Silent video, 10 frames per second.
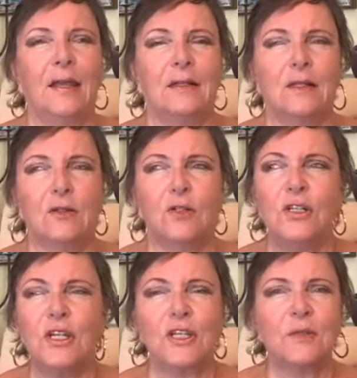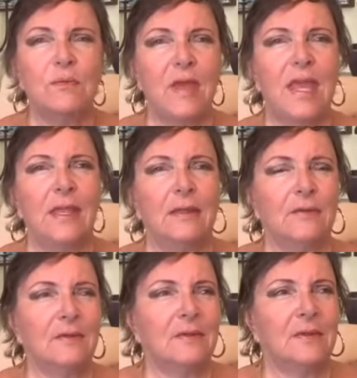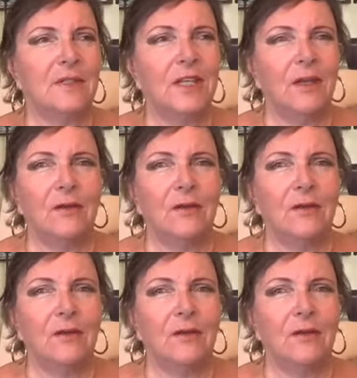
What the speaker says: Goodness me, you know,